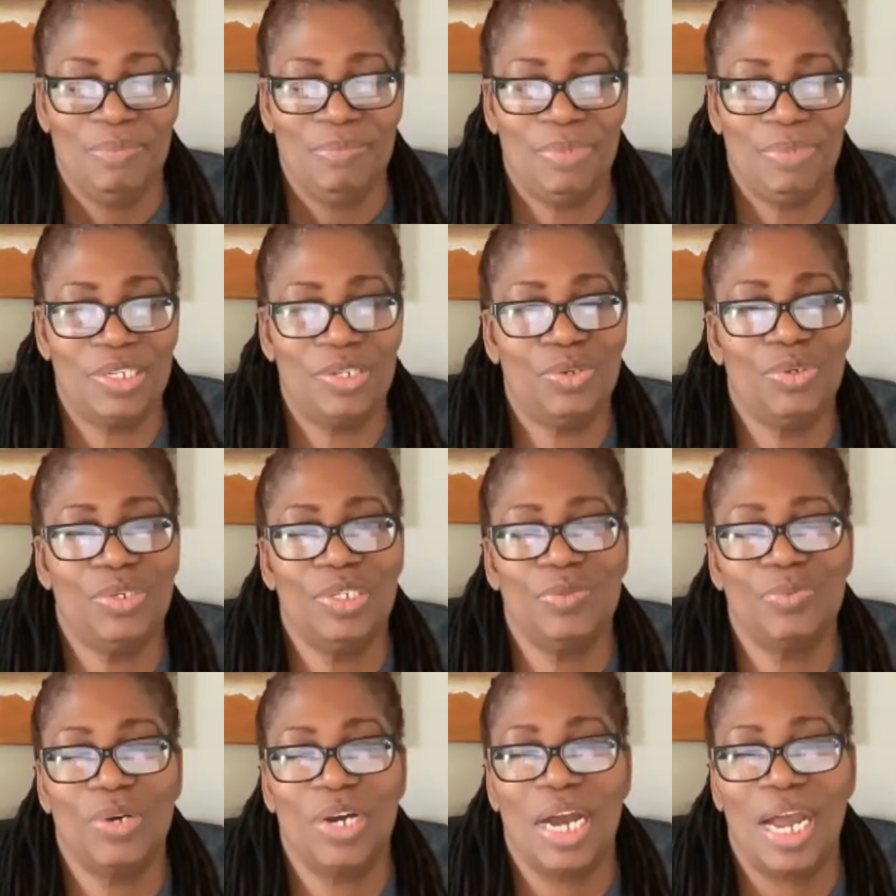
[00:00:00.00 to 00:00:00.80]
But
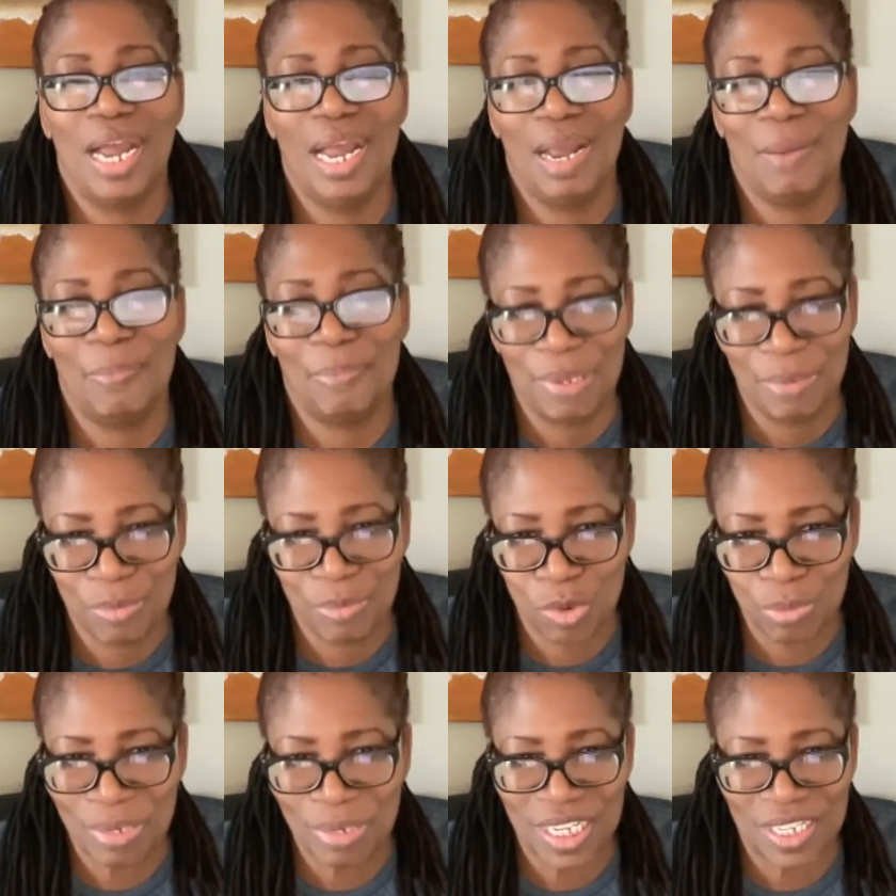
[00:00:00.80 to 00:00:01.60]
those were happy
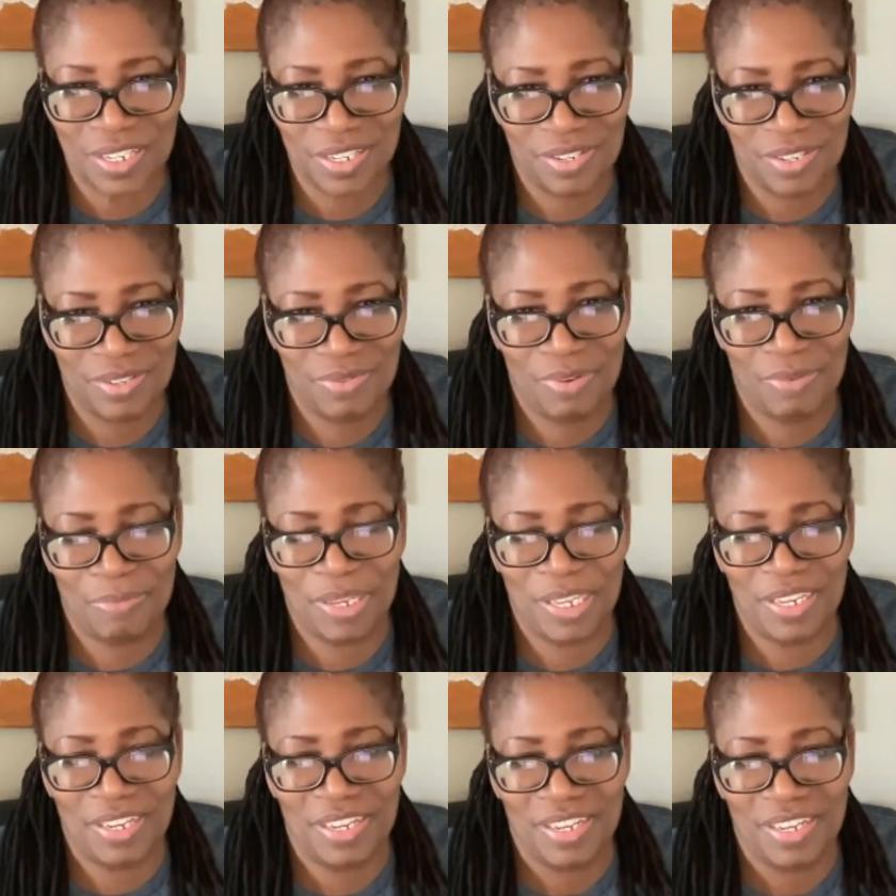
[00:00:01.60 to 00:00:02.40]
moments to
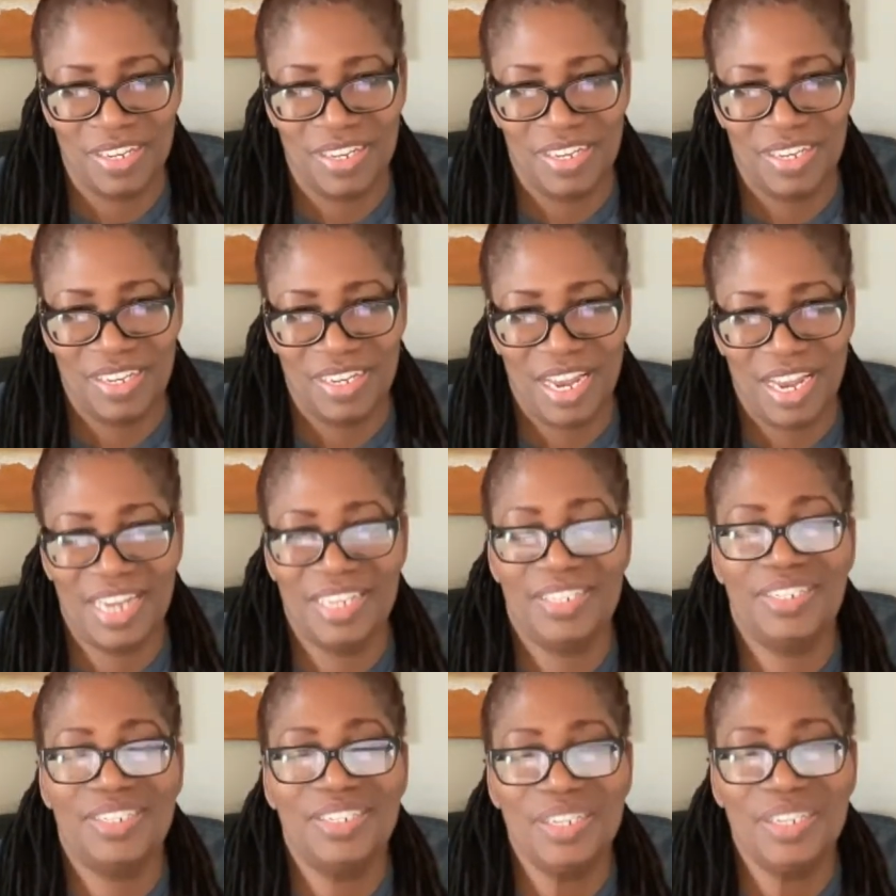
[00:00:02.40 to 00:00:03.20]
me.
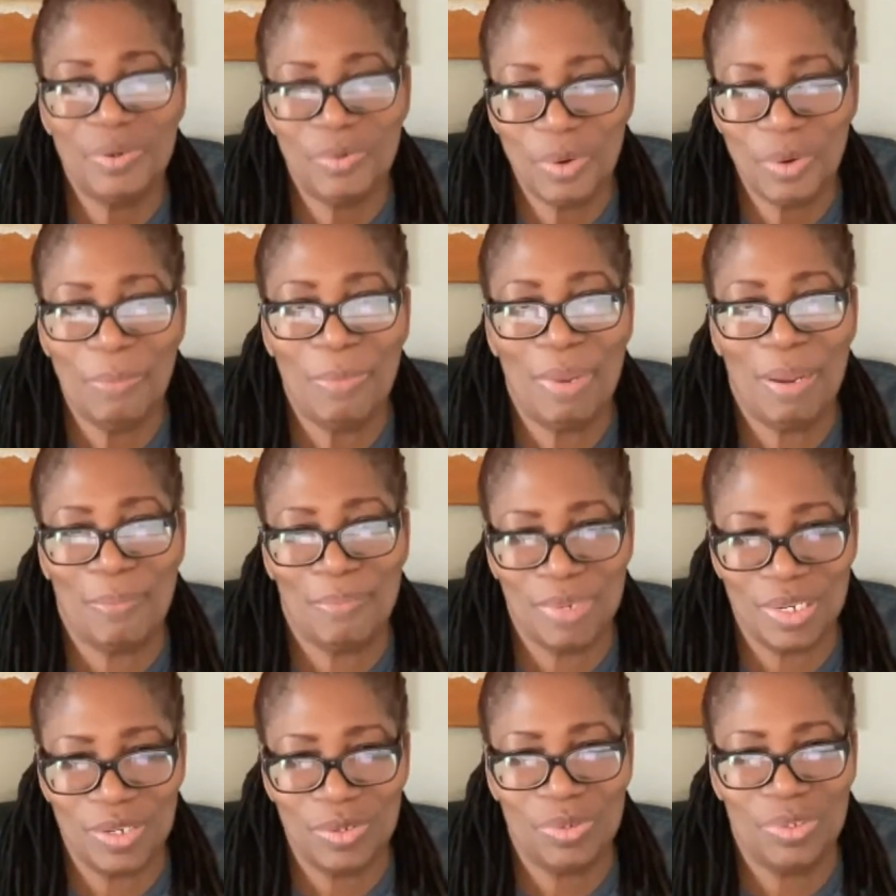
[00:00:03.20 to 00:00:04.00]
I still
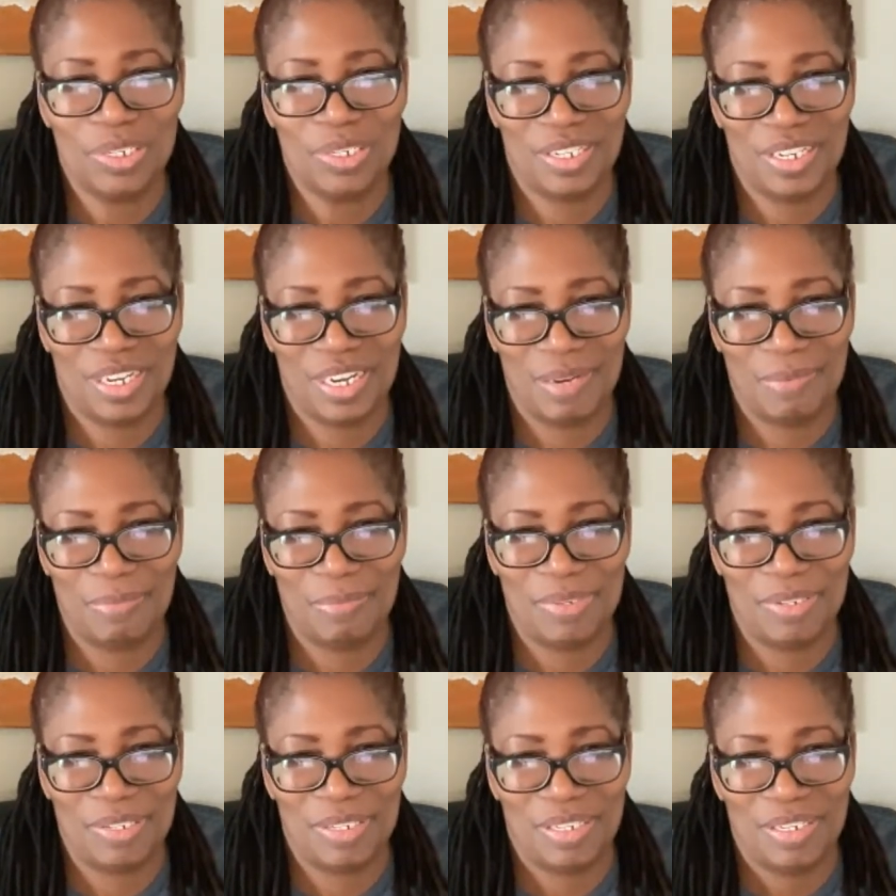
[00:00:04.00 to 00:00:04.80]
remember those
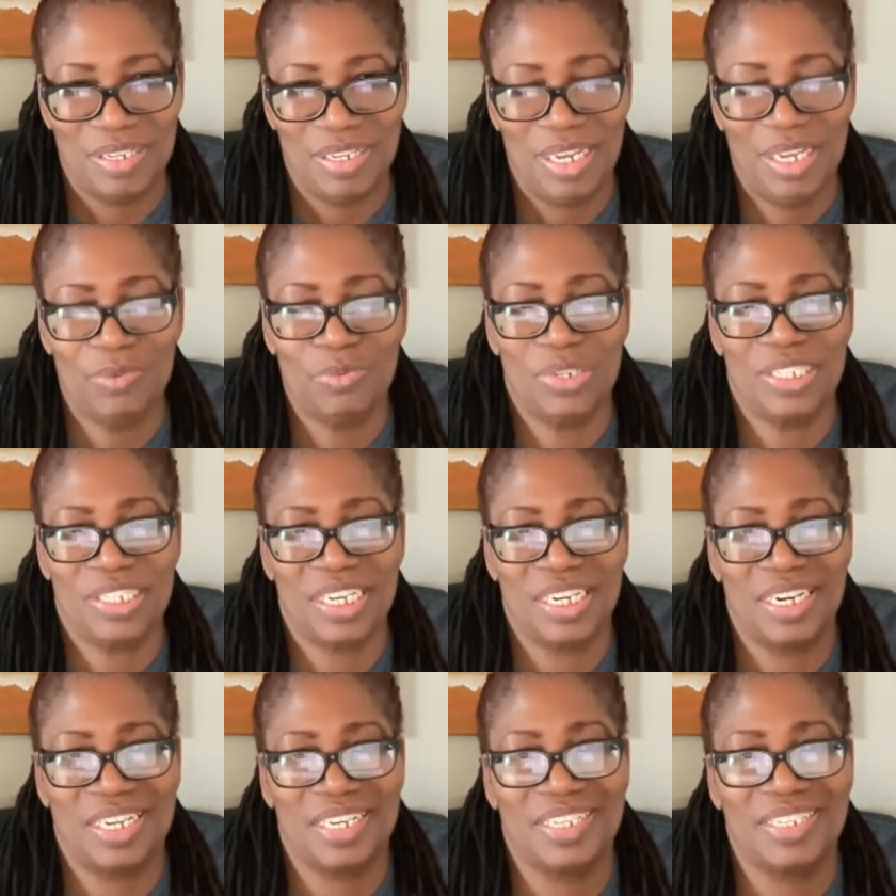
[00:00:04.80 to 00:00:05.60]
times. It was
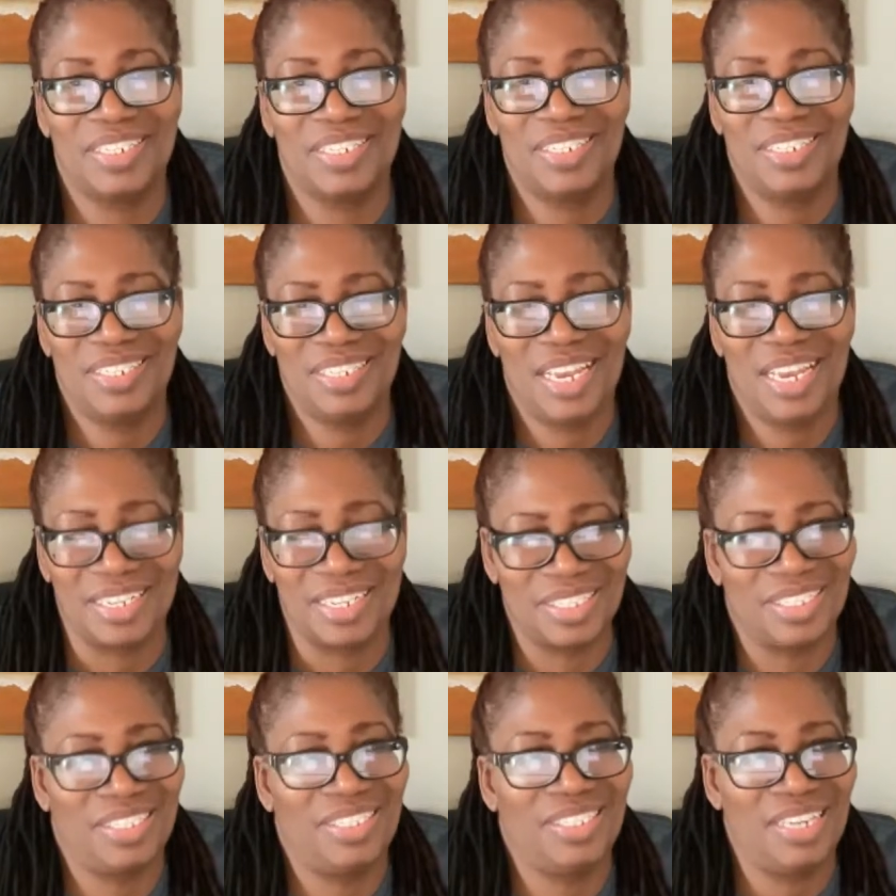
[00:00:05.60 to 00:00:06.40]
an
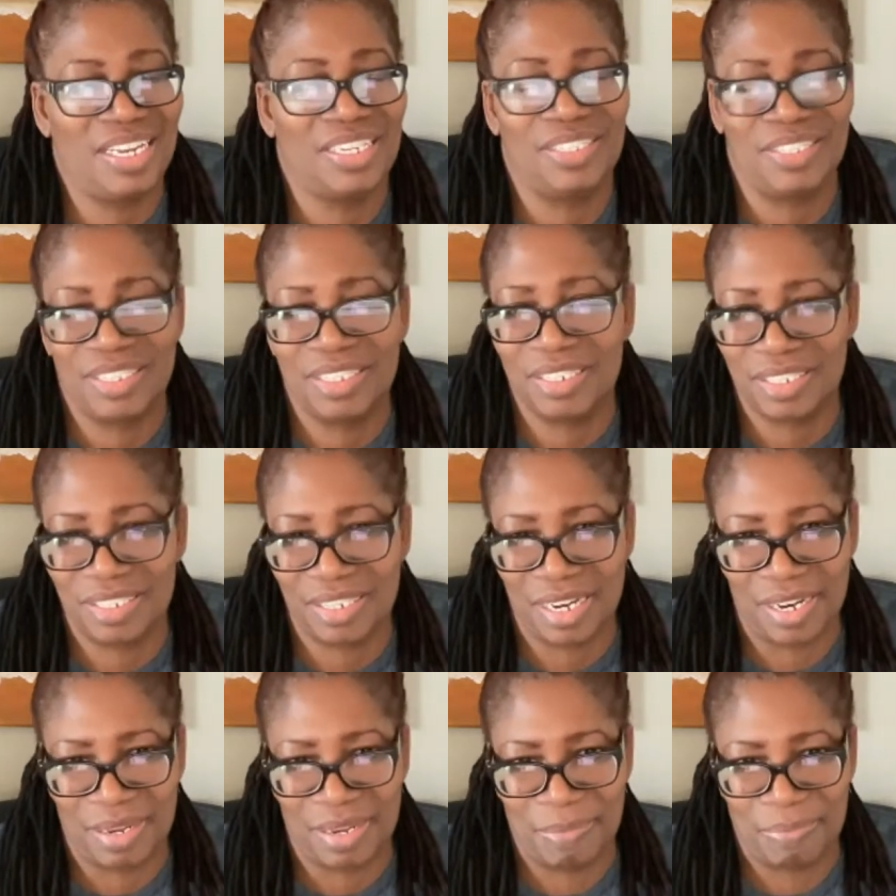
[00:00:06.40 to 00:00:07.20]
exciting
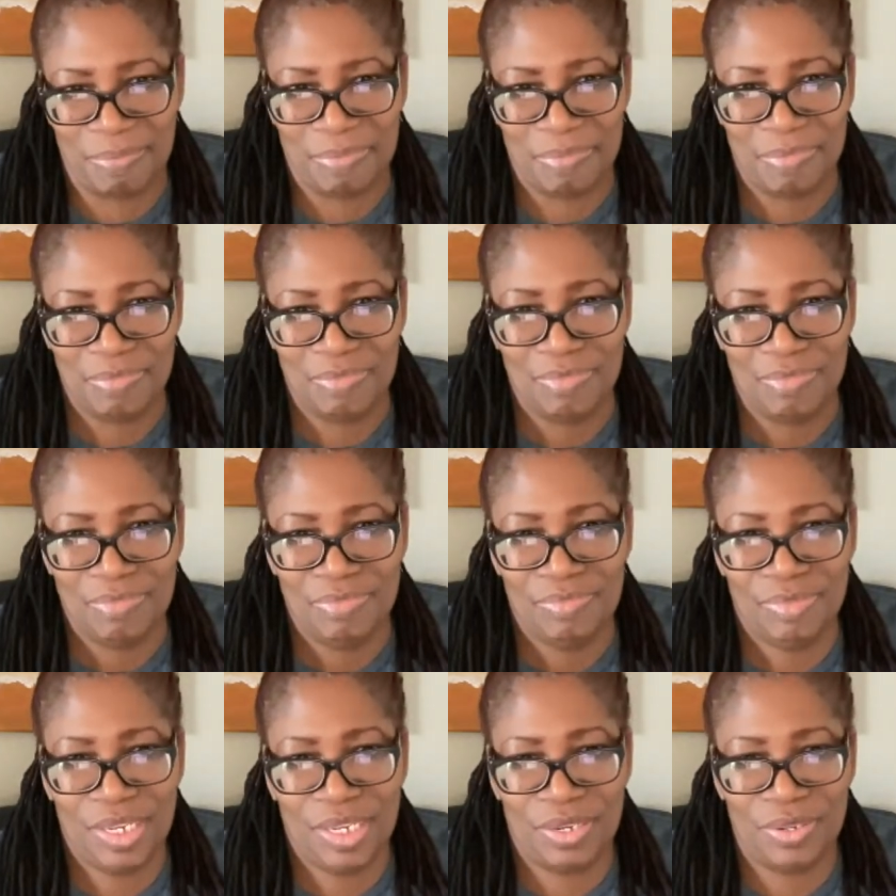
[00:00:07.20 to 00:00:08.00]
time,
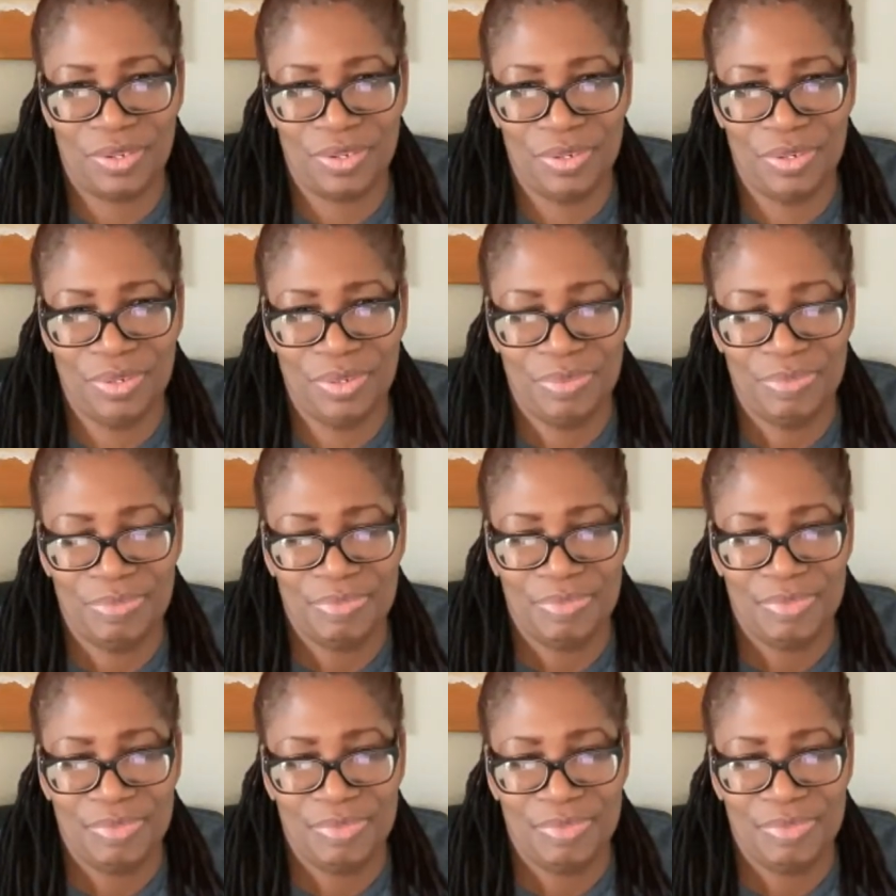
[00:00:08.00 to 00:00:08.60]
And